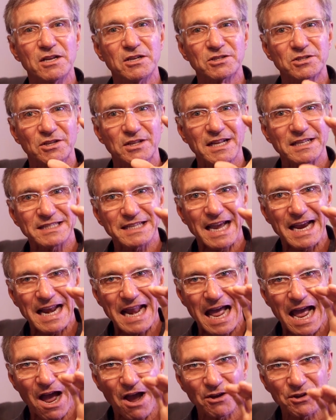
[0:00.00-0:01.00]
So that's kind
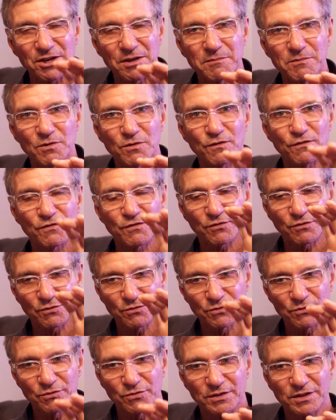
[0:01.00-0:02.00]
of how you move
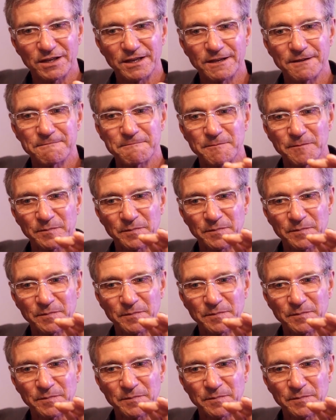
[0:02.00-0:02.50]
through the